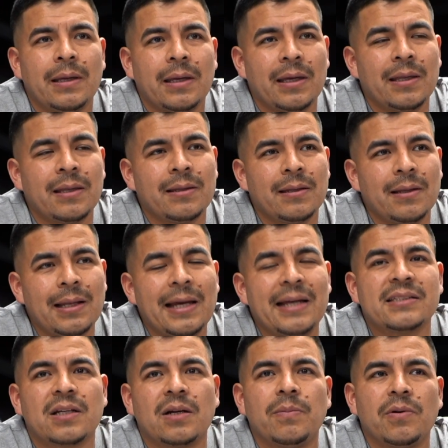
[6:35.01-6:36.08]
in the
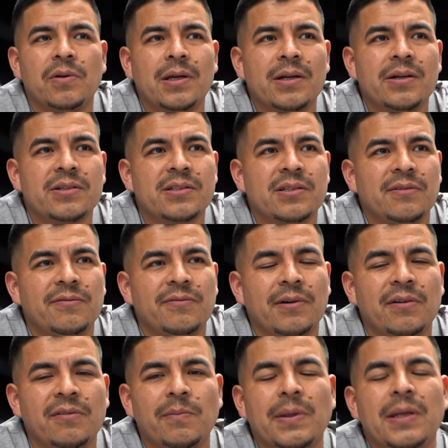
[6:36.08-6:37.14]
last couple of years of,
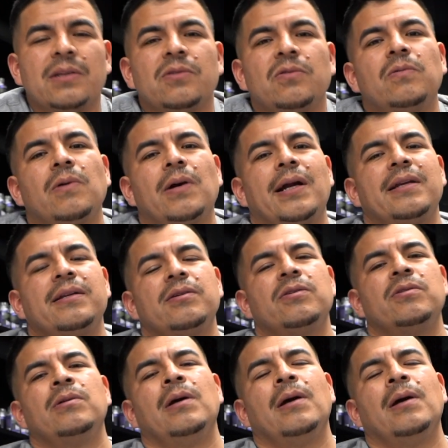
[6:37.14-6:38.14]
of me doing what I do.